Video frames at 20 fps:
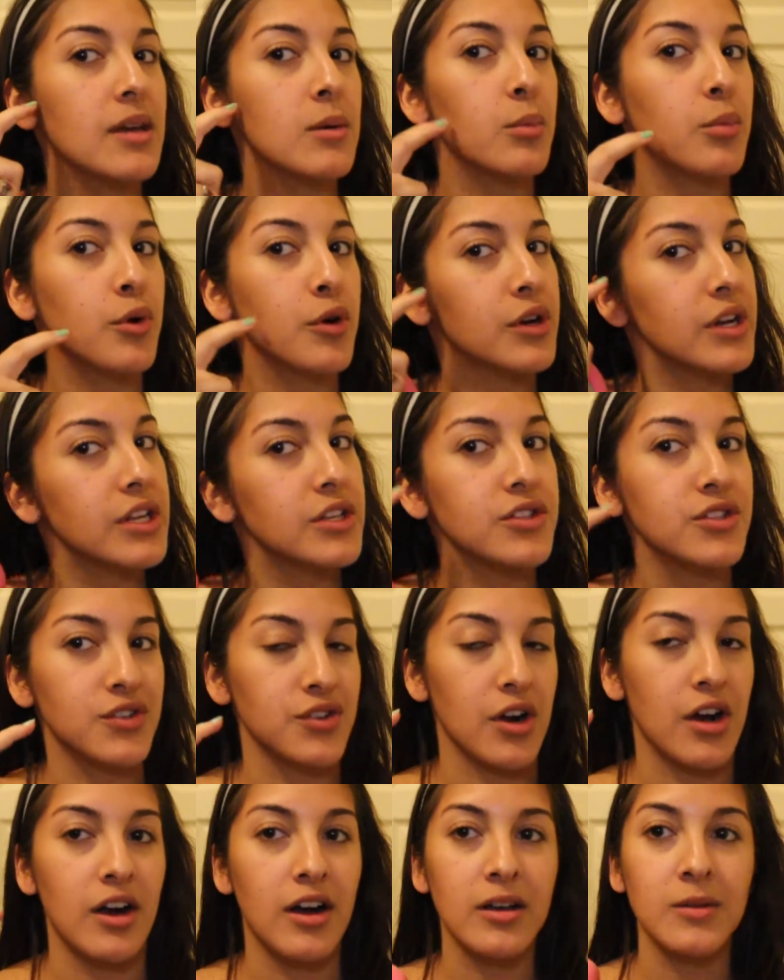it pretty
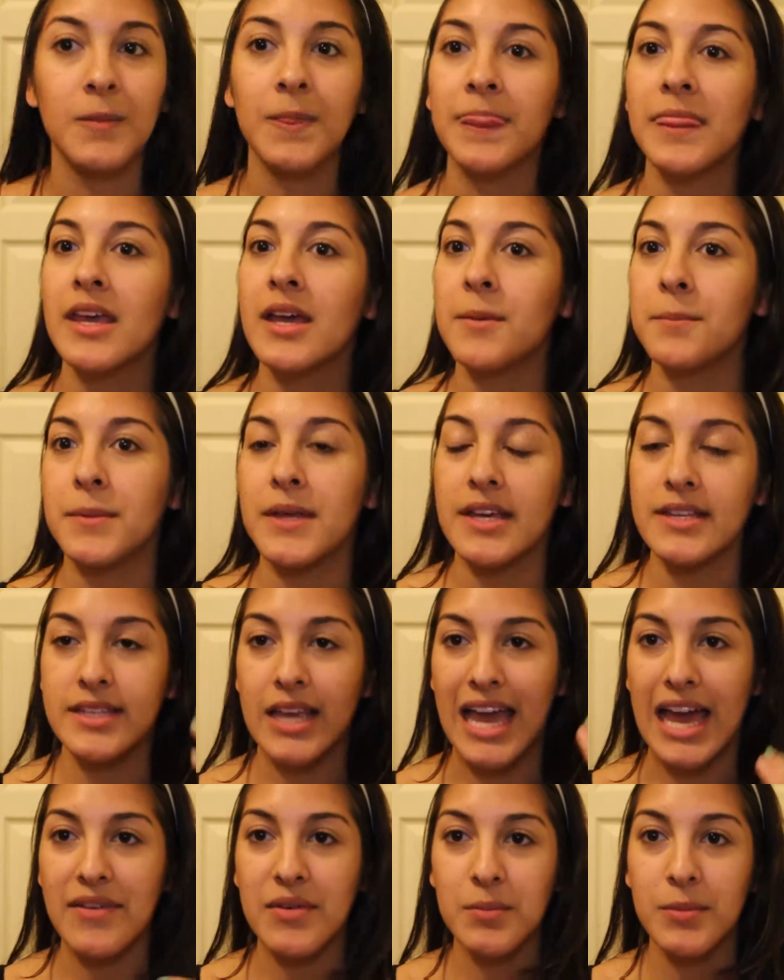strong because I
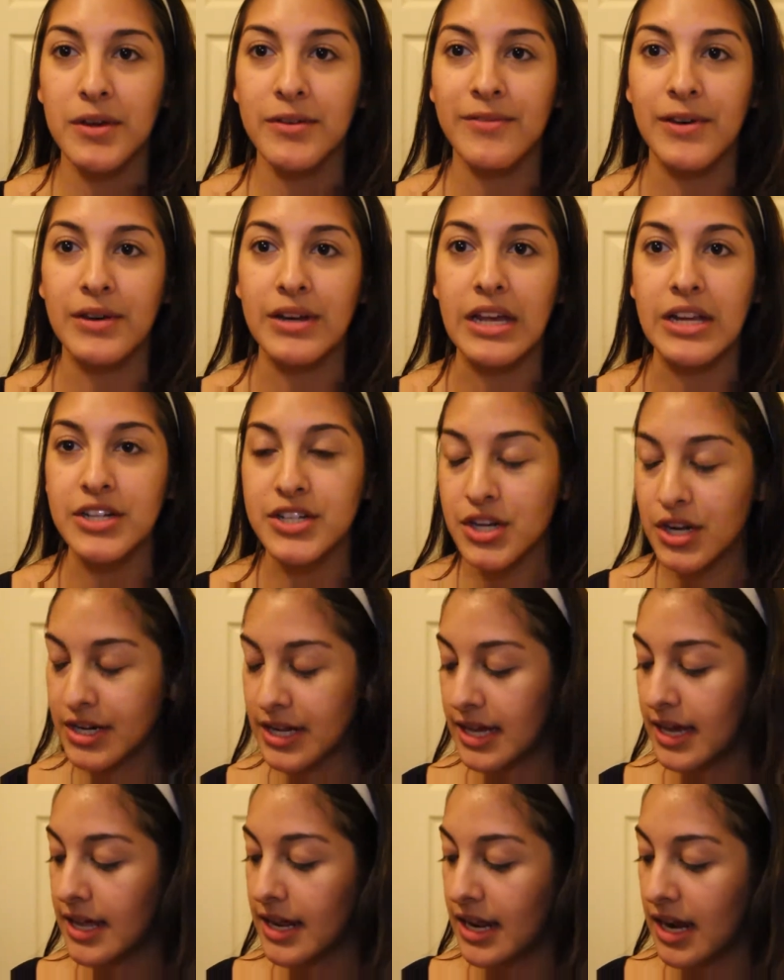haven't put foundation on
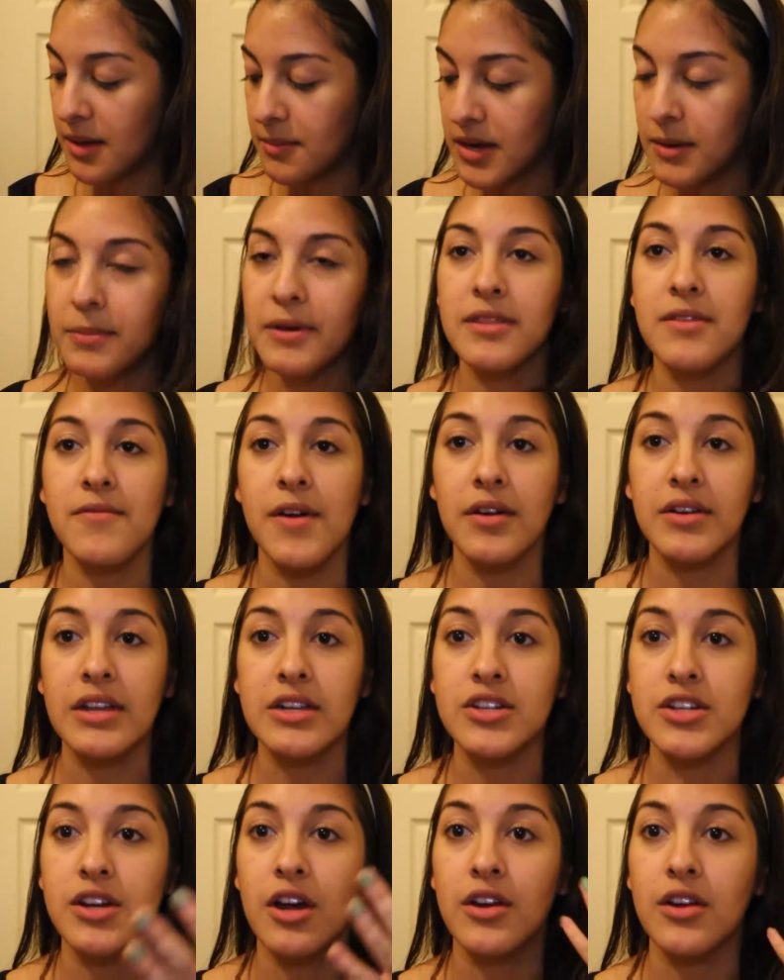yet, and I'm going to put the
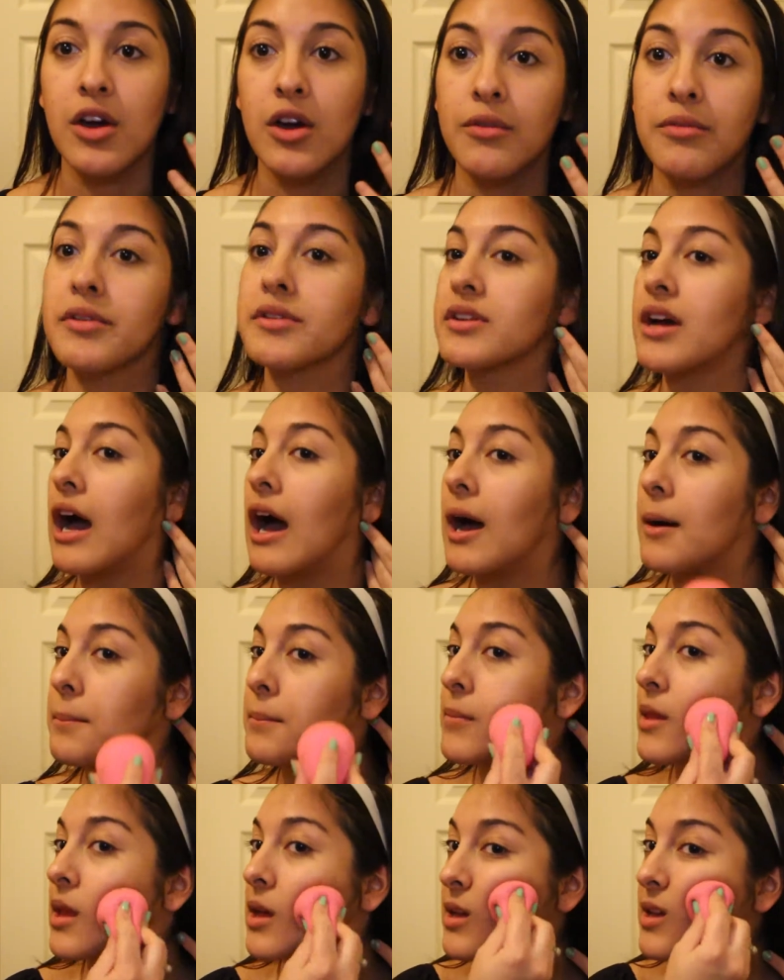foundation on over top,
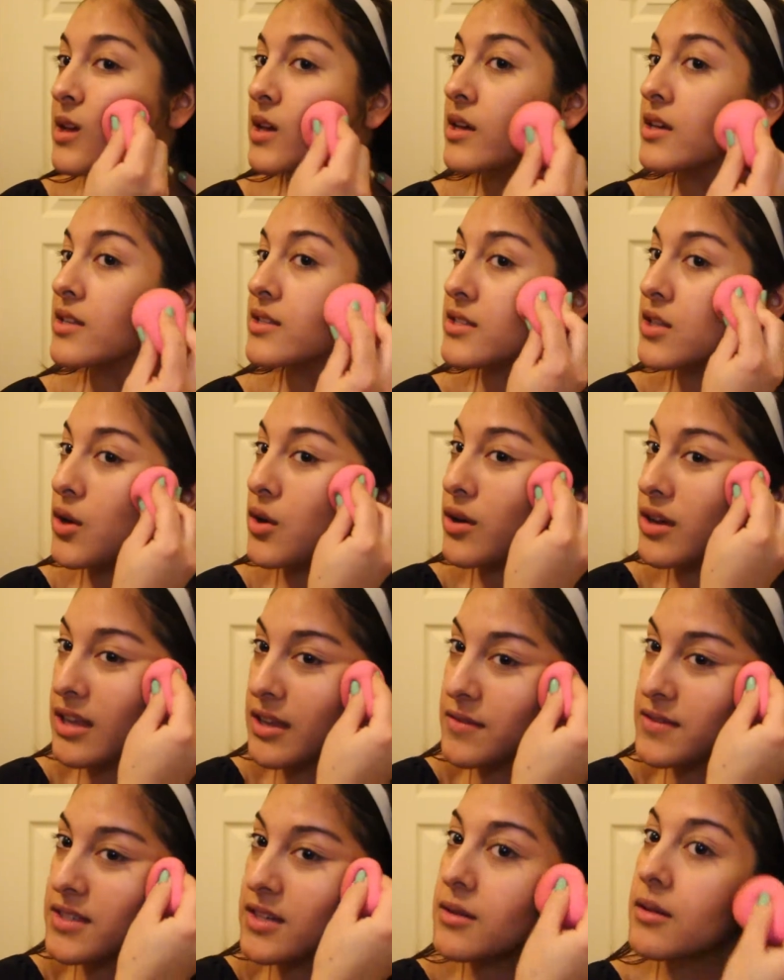so it
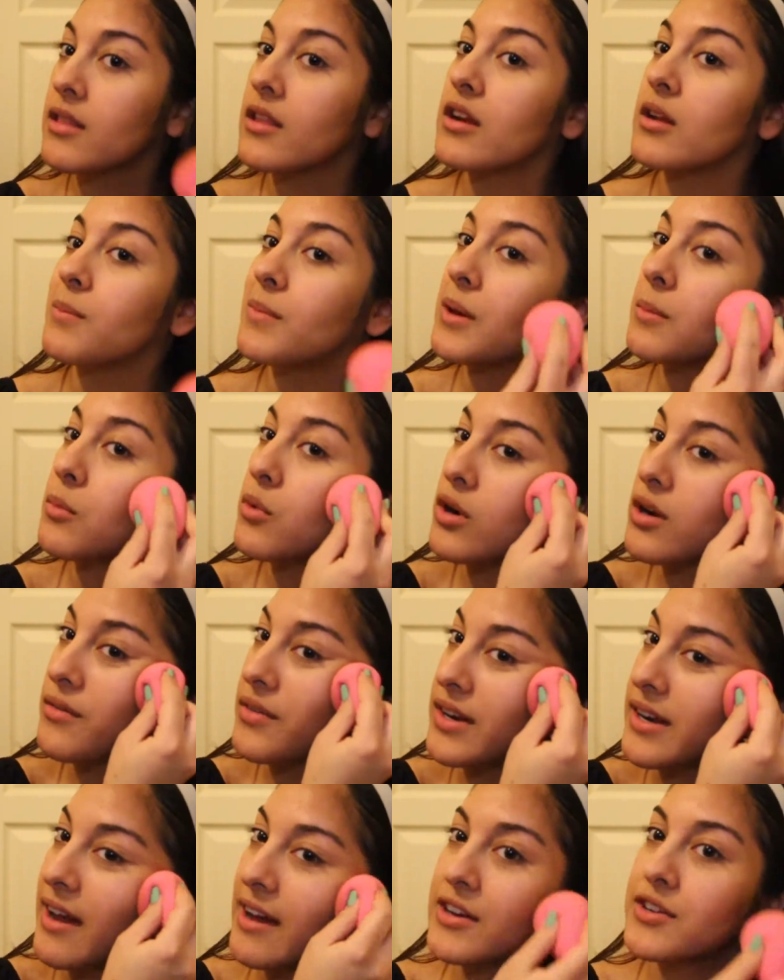gives it a little bit more of
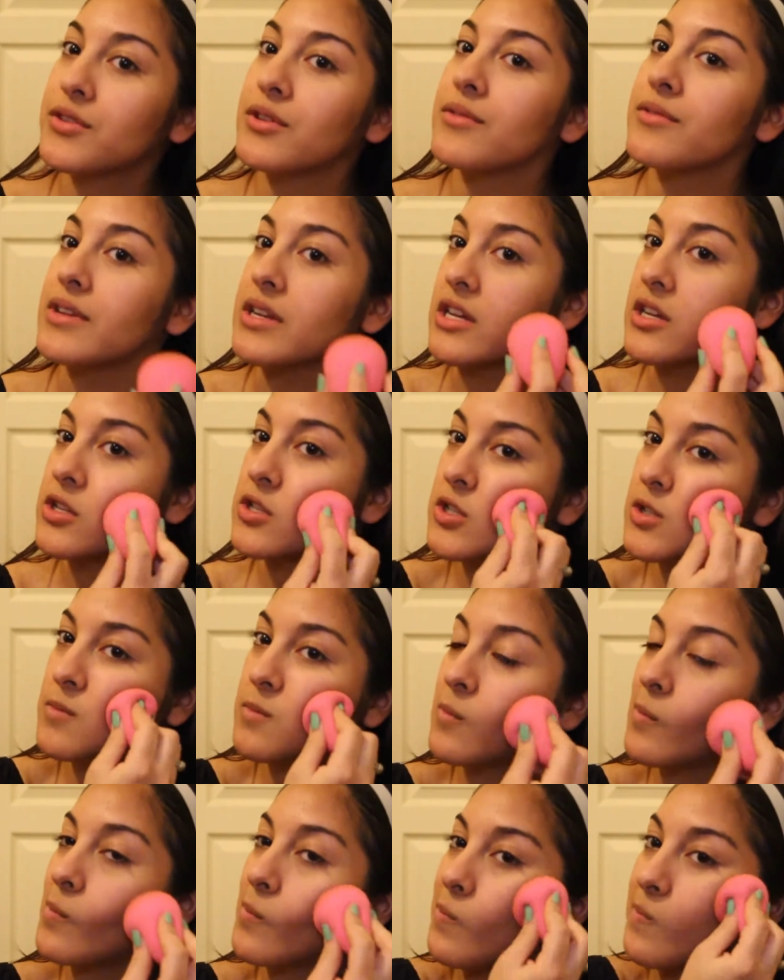a natural finish.
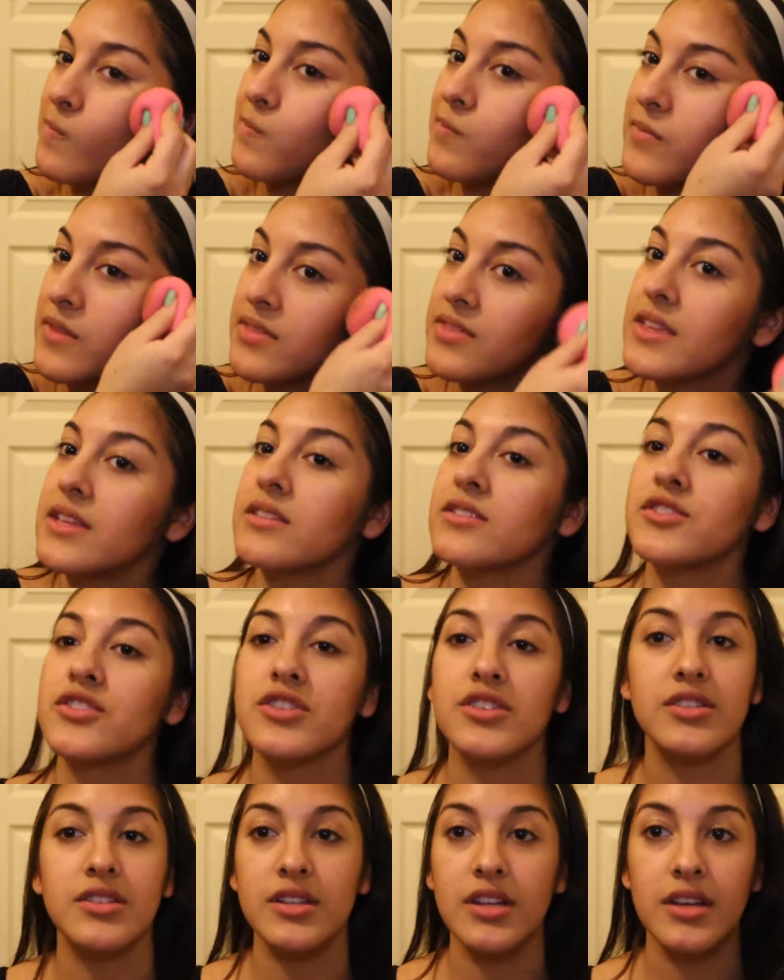Then it's
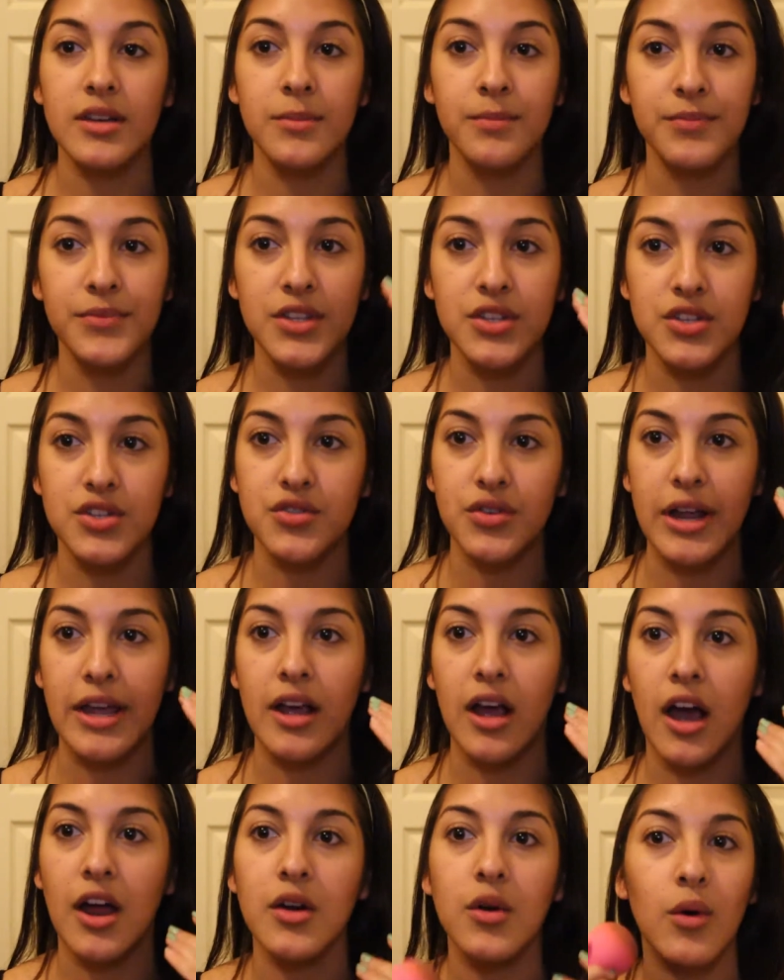just a straight
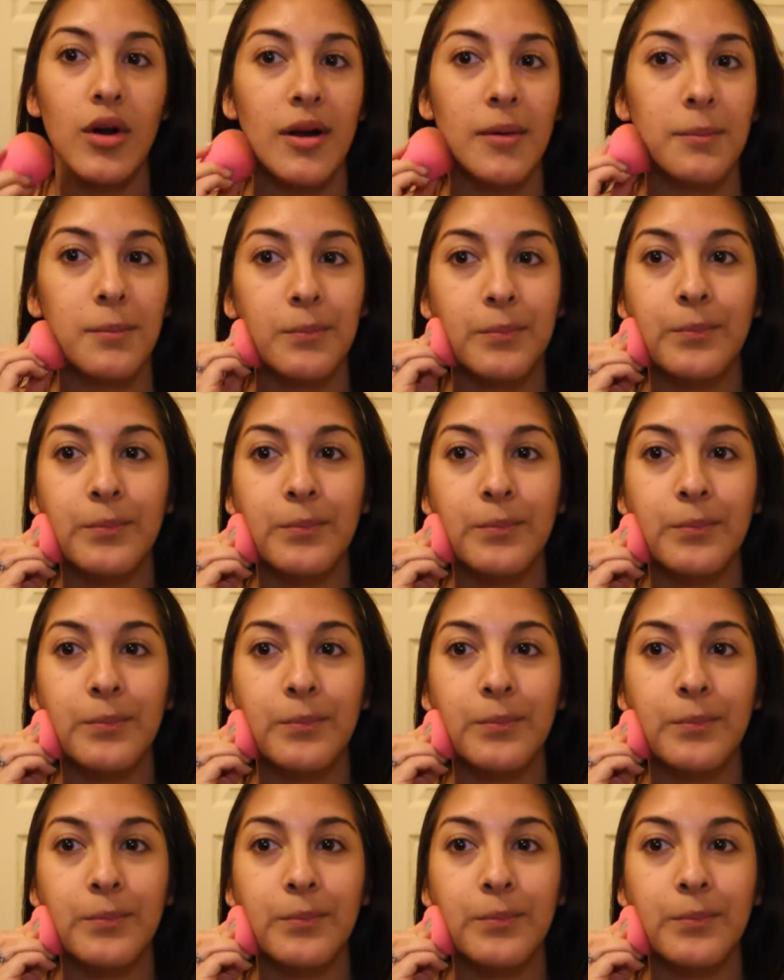contour.